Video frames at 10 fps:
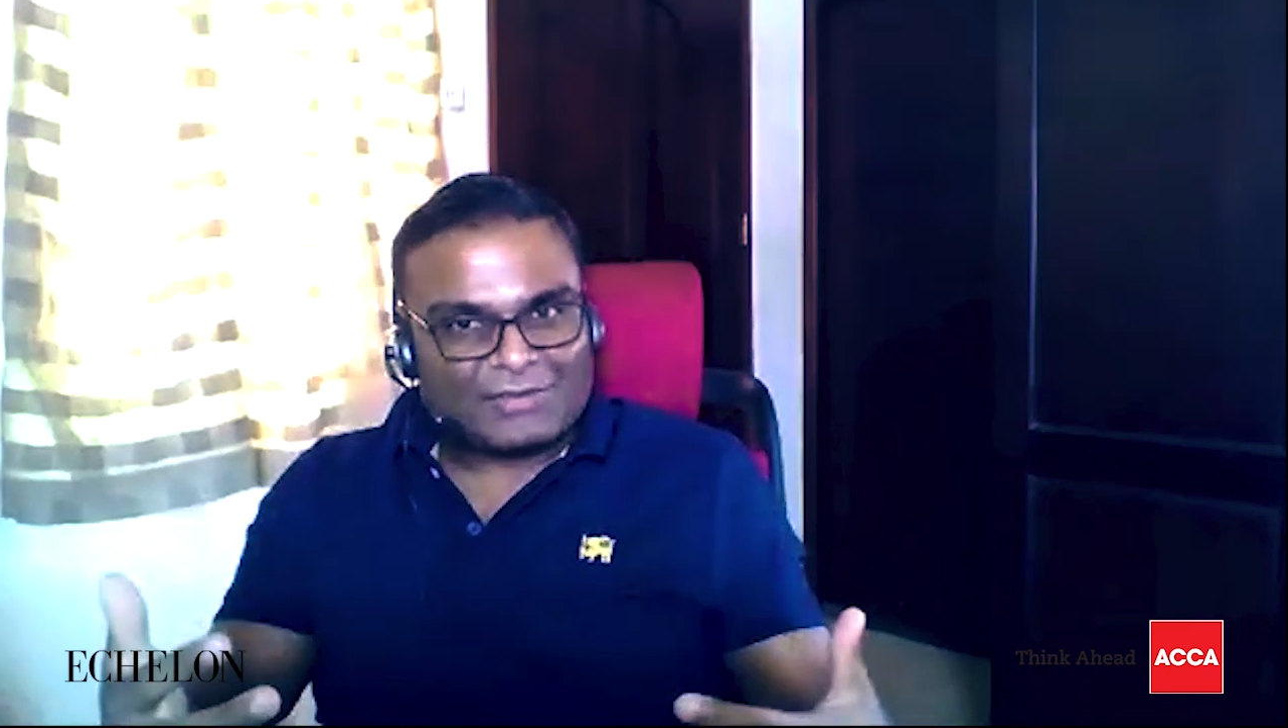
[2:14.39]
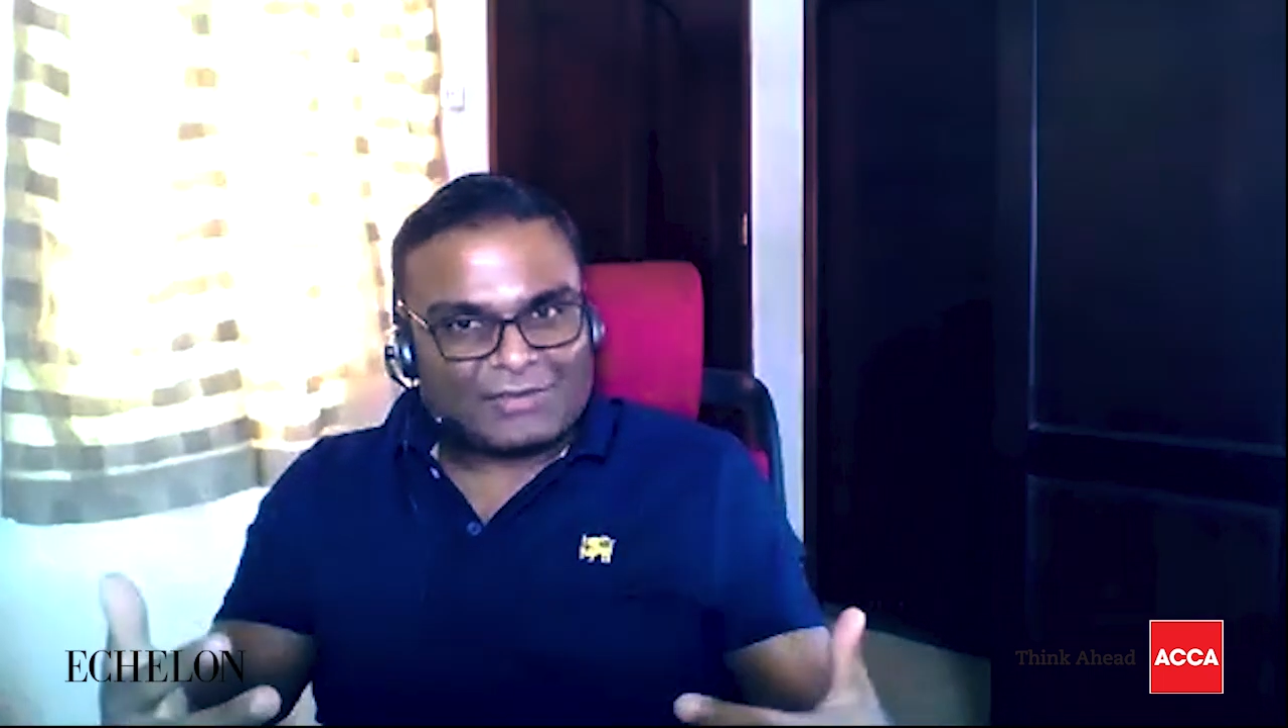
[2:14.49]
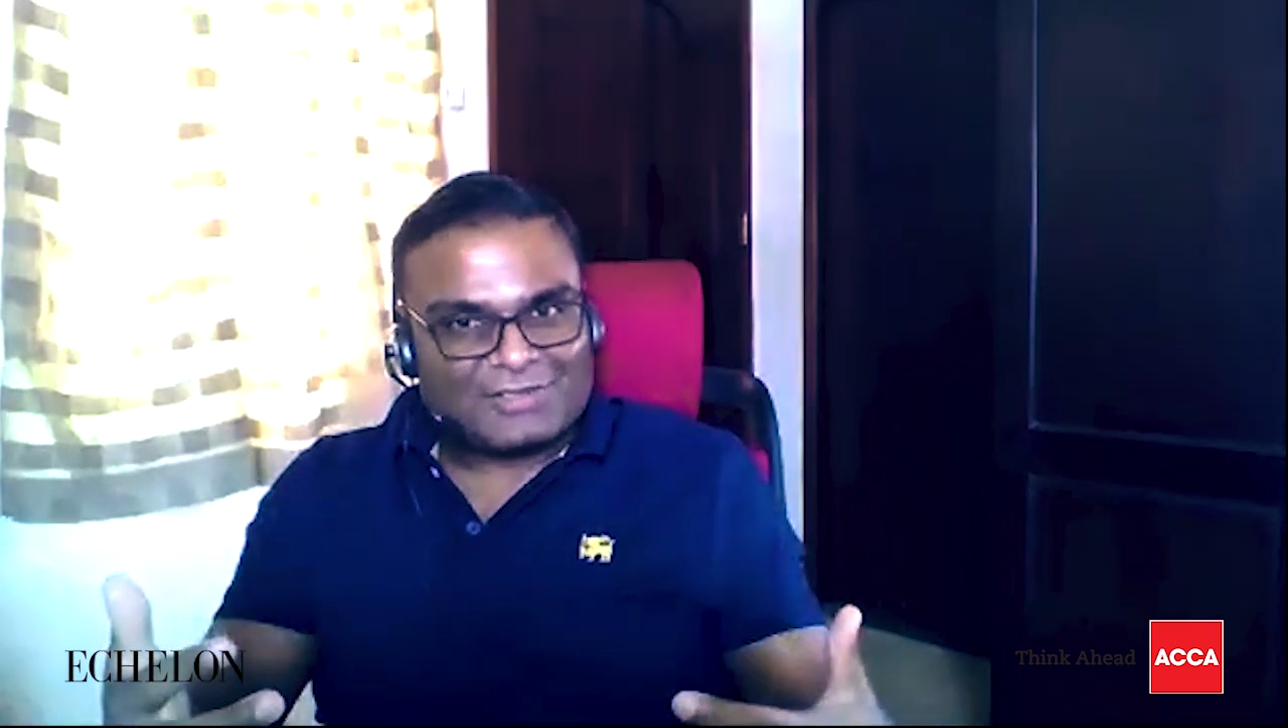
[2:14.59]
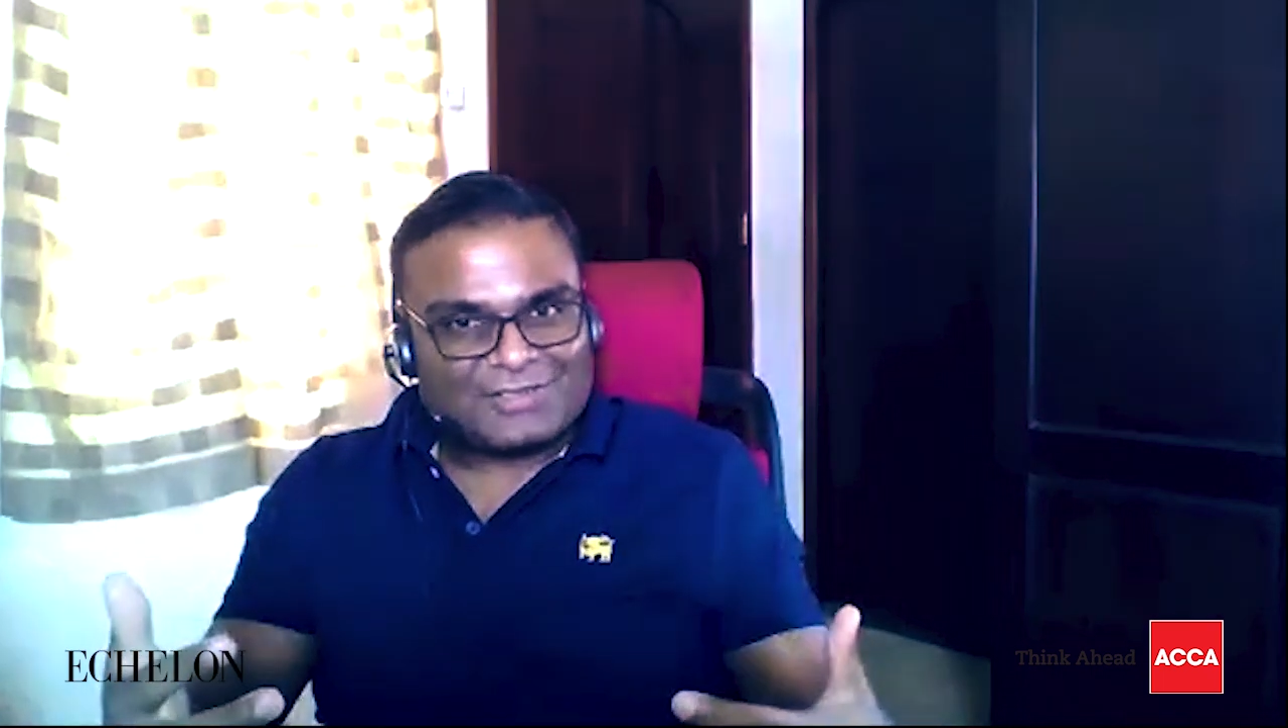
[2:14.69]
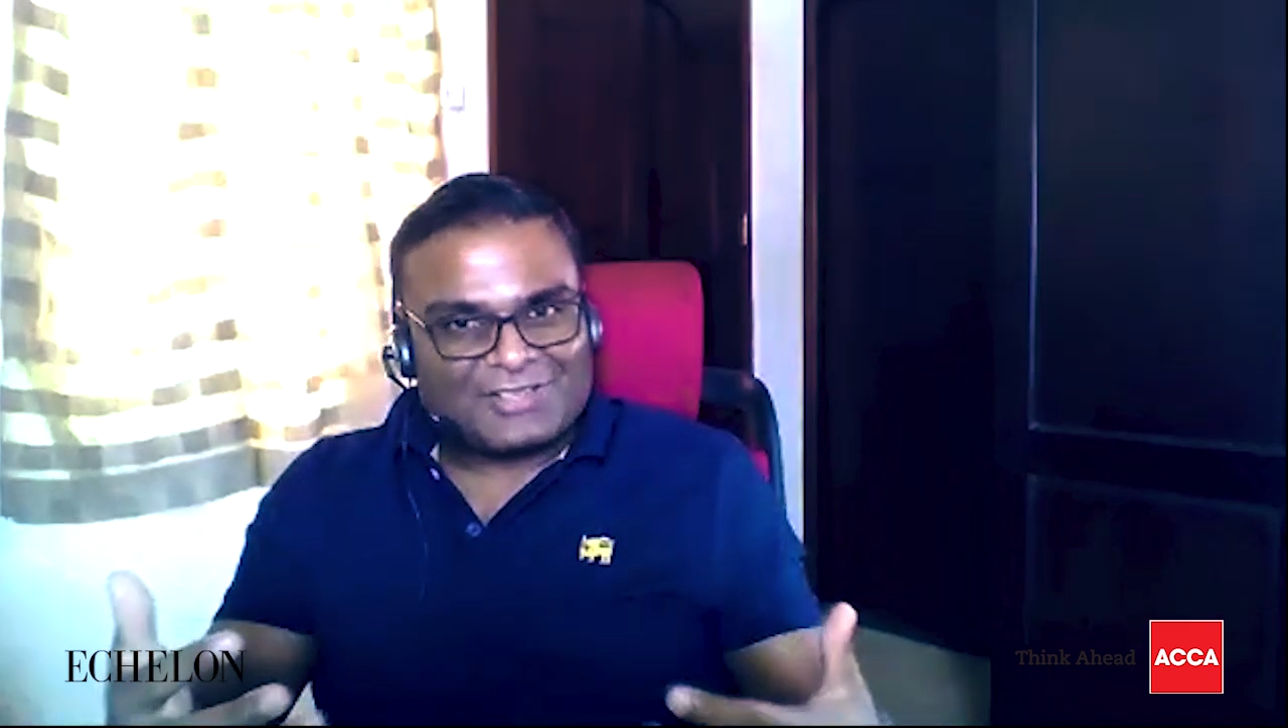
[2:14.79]

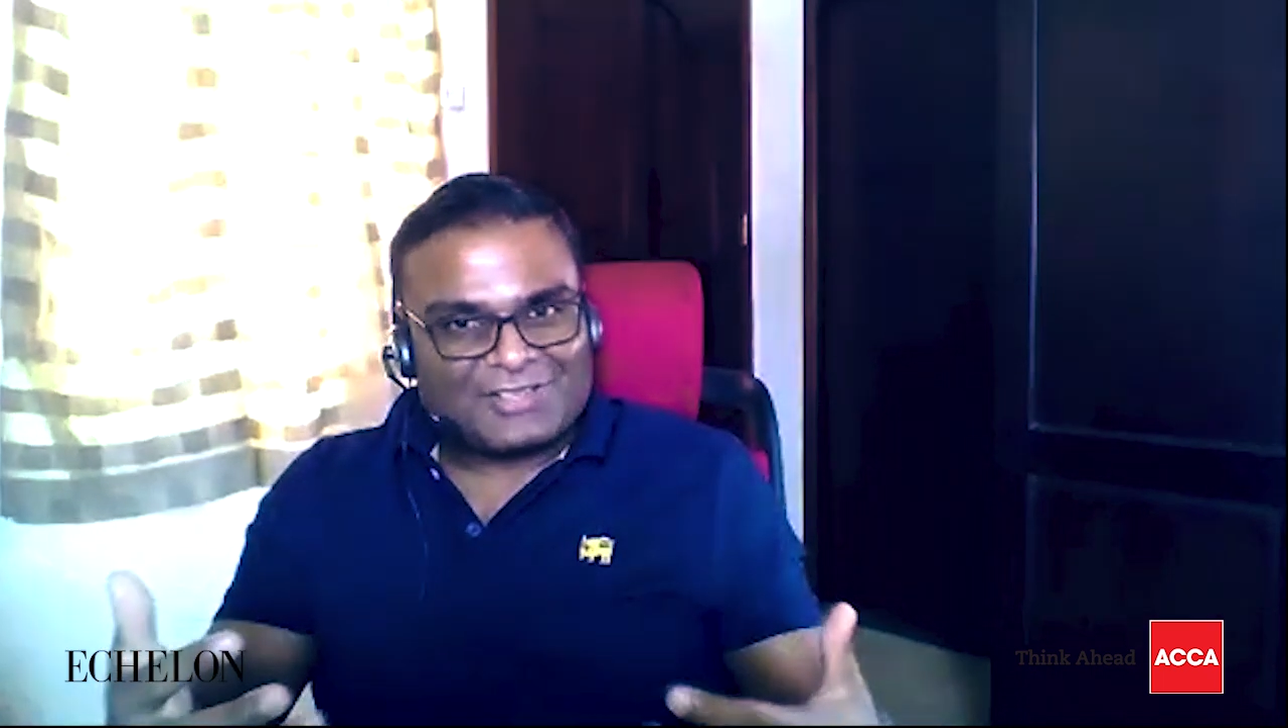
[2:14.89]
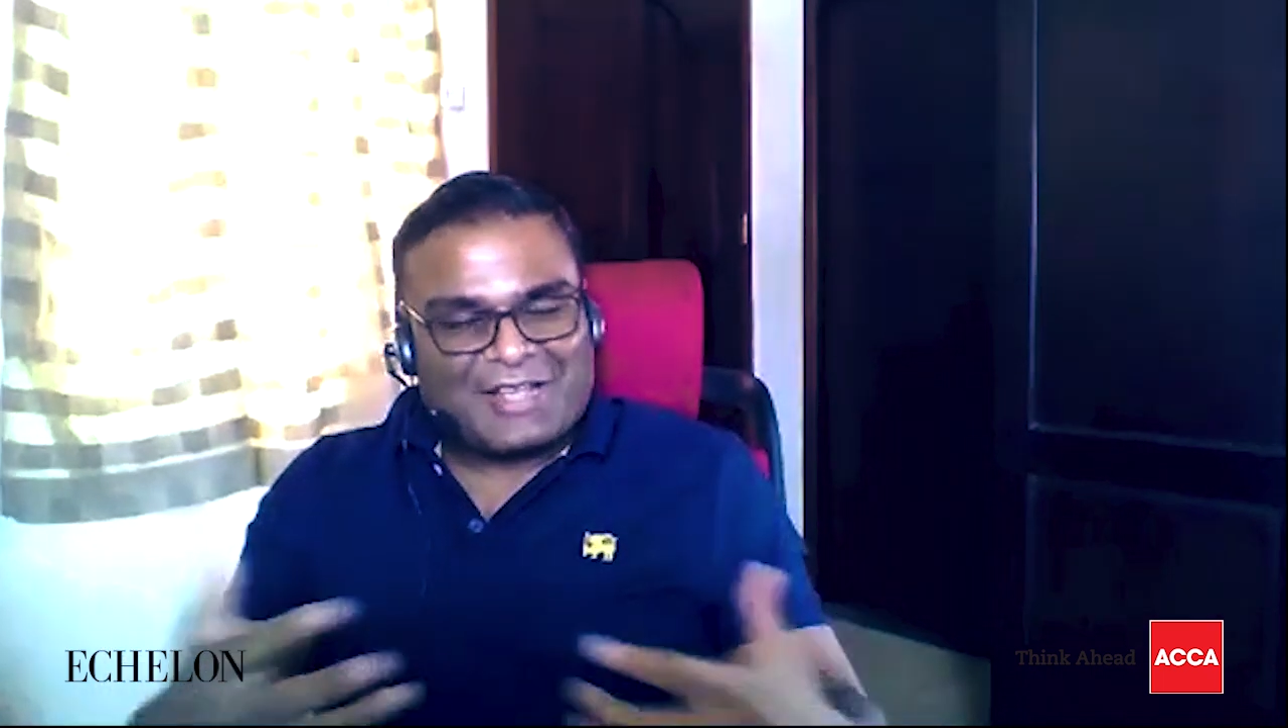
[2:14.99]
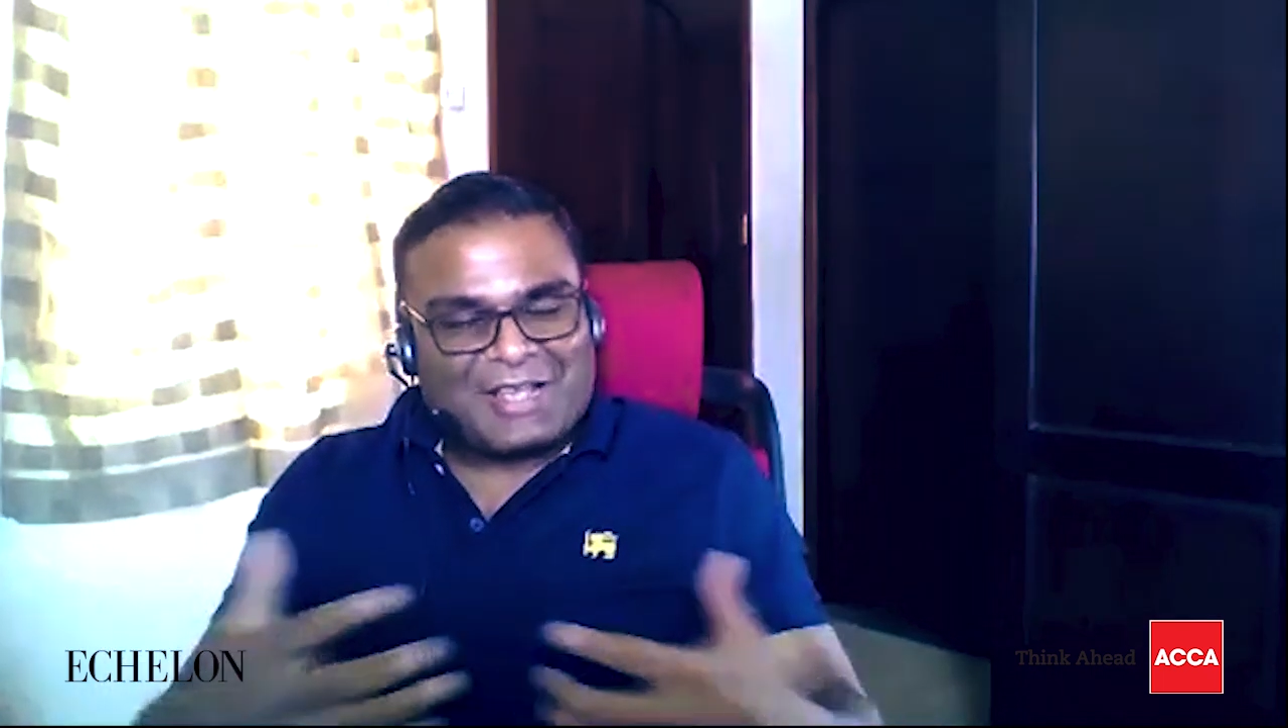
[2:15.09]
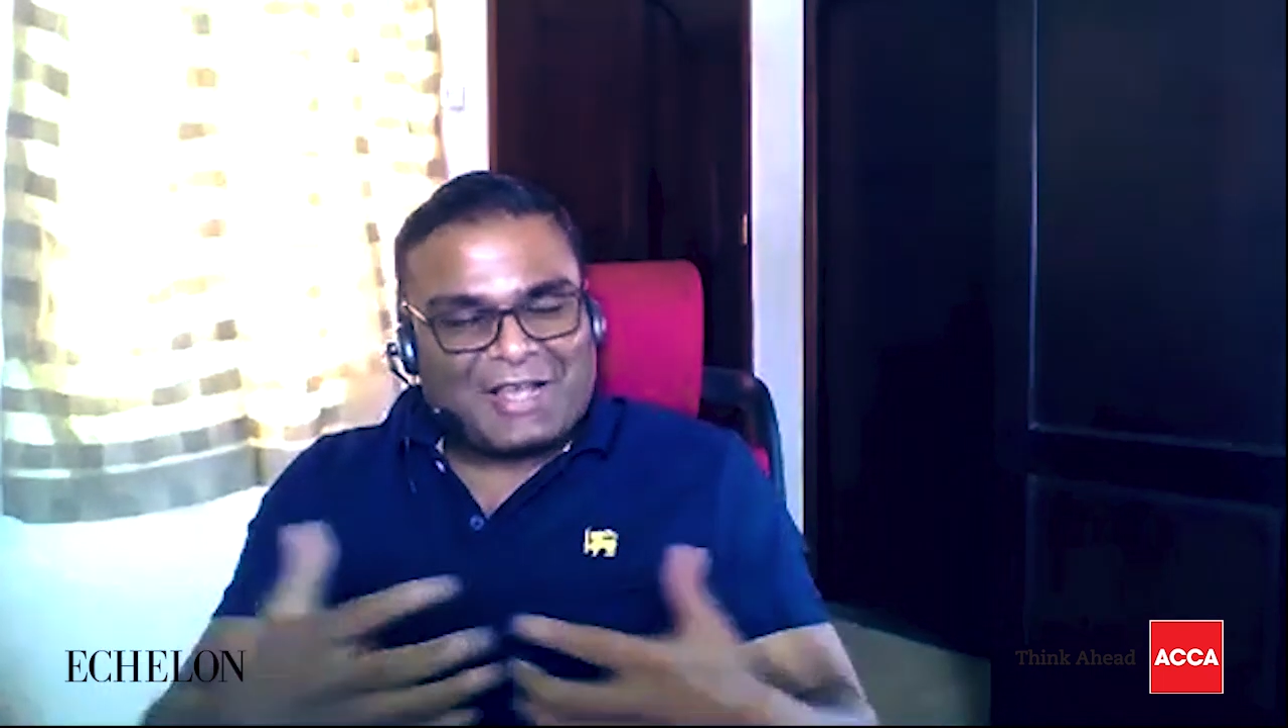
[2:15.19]
drivers